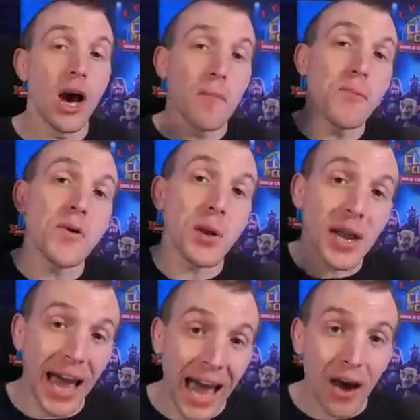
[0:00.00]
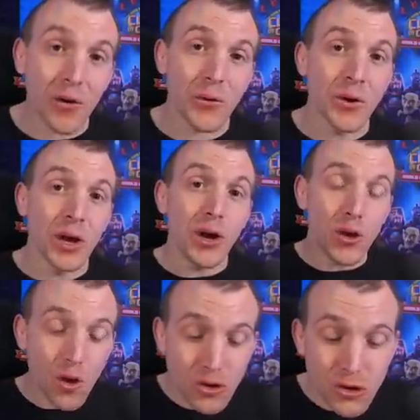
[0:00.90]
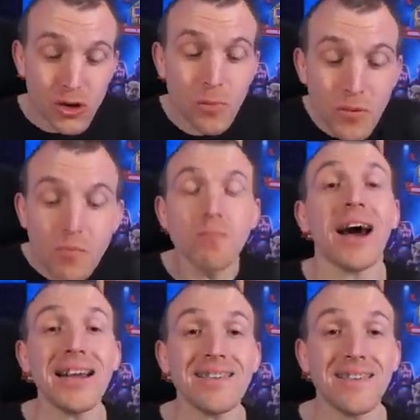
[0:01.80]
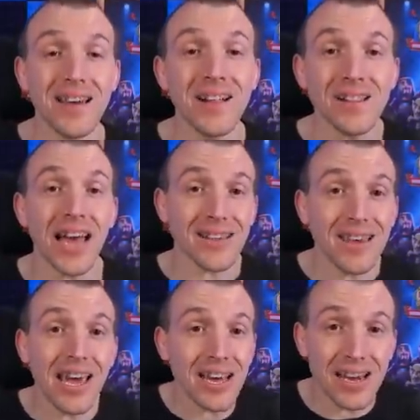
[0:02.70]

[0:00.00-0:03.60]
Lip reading: but now your troops might still get taken